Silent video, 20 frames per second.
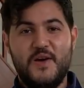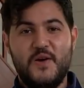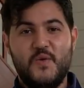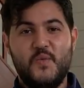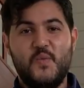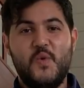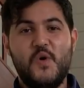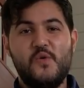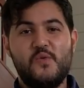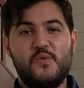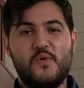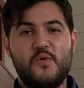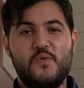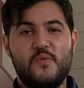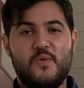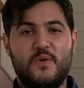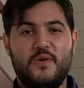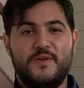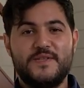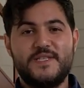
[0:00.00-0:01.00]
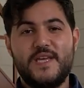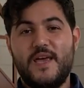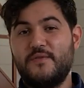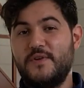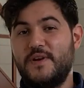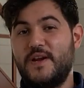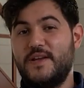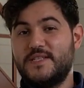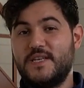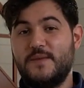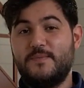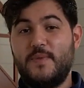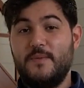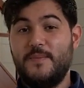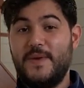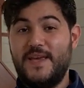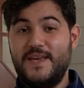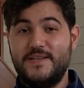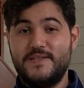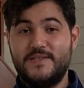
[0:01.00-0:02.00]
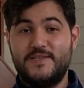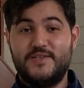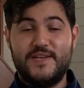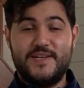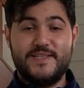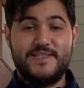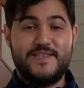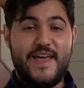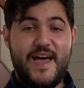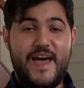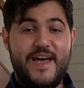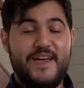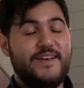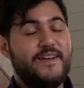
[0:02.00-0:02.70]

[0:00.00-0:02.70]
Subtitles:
Wuru Wool's Everyday Zip Up is just that,